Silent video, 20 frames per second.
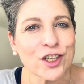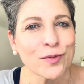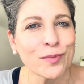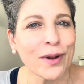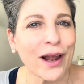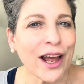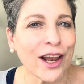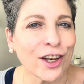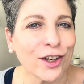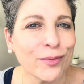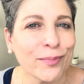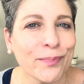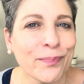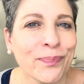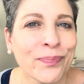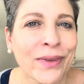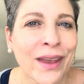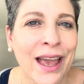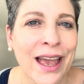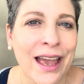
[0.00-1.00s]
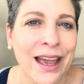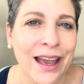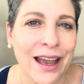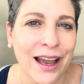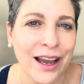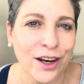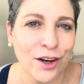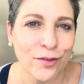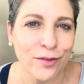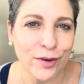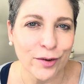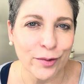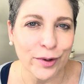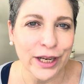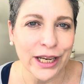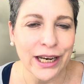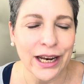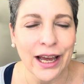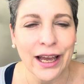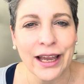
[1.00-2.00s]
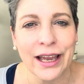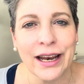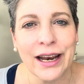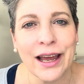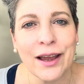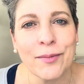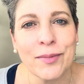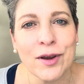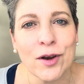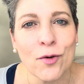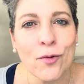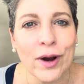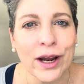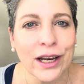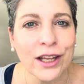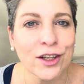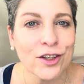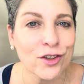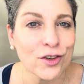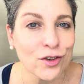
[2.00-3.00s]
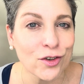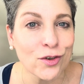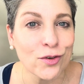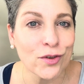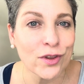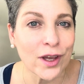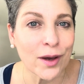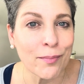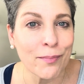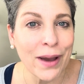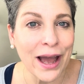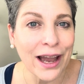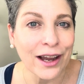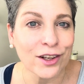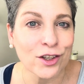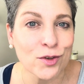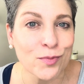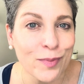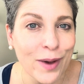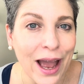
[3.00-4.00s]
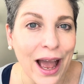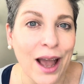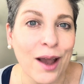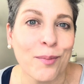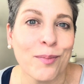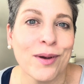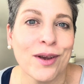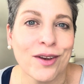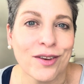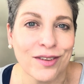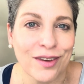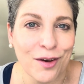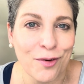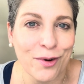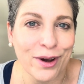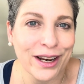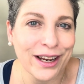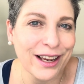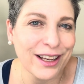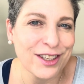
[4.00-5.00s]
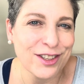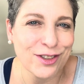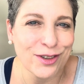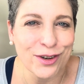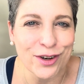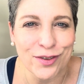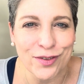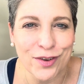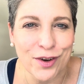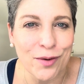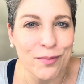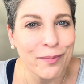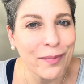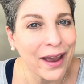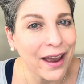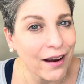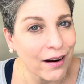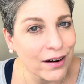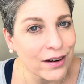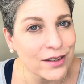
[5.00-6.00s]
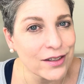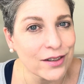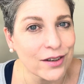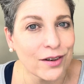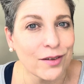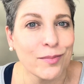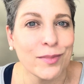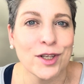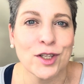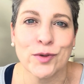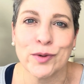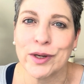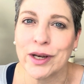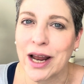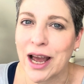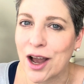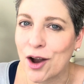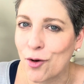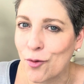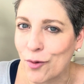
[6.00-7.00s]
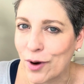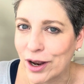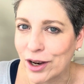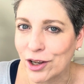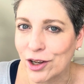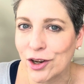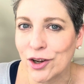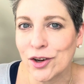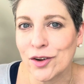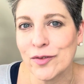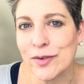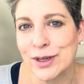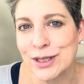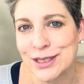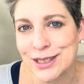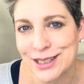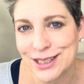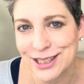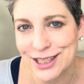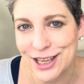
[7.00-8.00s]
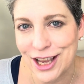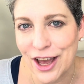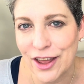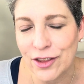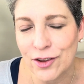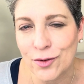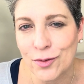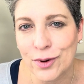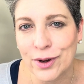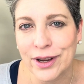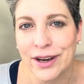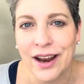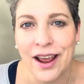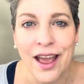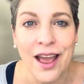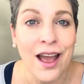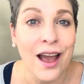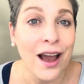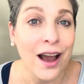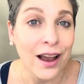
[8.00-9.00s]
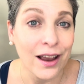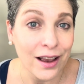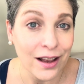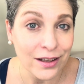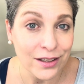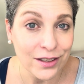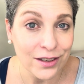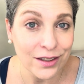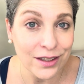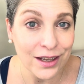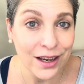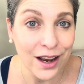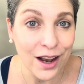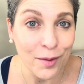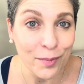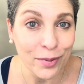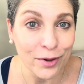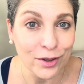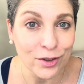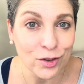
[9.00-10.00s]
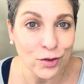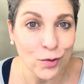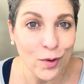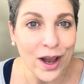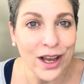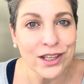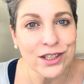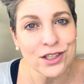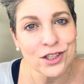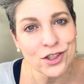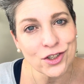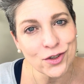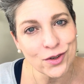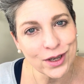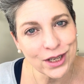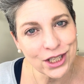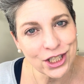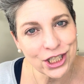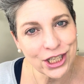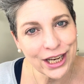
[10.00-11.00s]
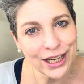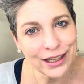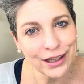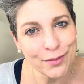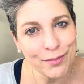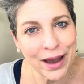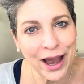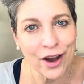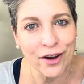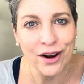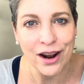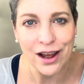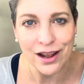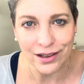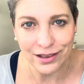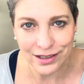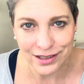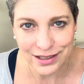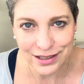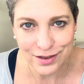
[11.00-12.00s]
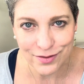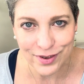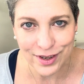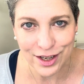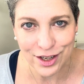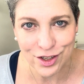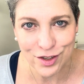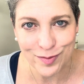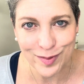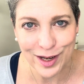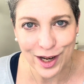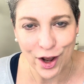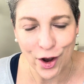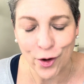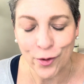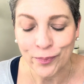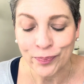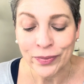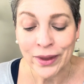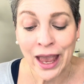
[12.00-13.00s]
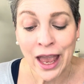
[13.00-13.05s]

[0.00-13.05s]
platinum kind of arena. And I've been wanting to do them back to back because I want a sort of comparison between how one look versus the other one. I also did a couple of swatches. You can check them out. I'll list the videos below.